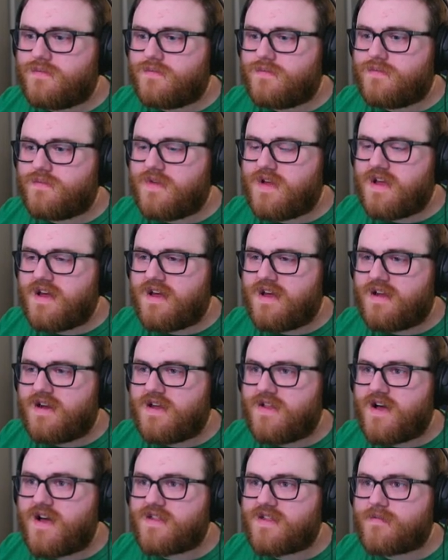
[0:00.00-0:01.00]
And I
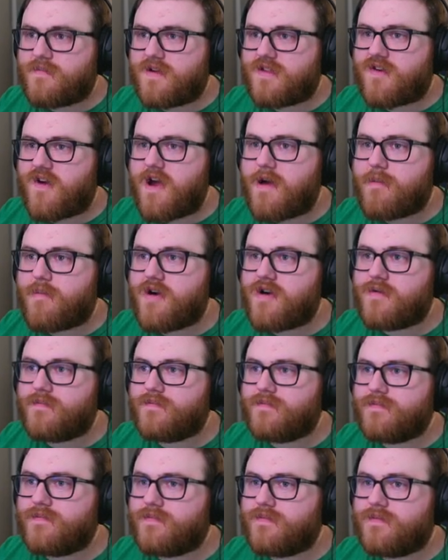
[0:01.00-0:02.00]
lost my scrapper.
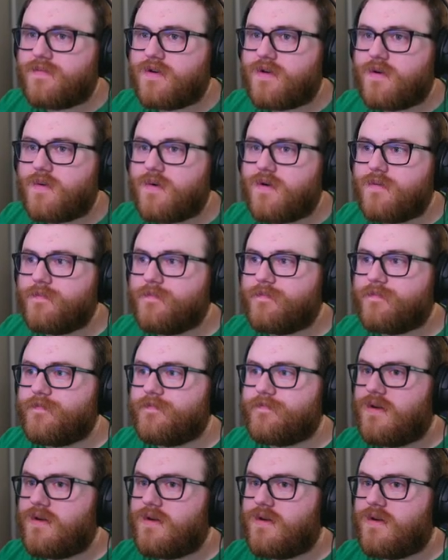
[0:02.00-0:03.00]
Cool.
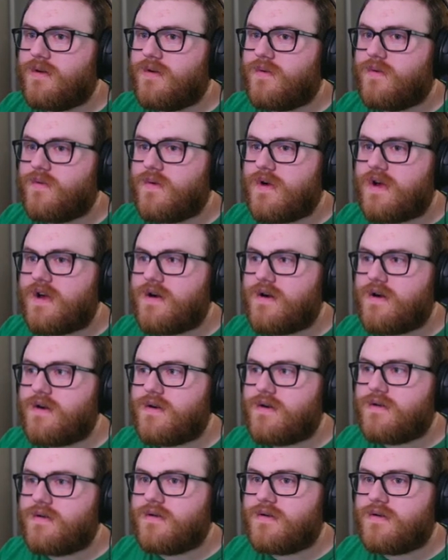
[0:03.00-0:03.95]
Where...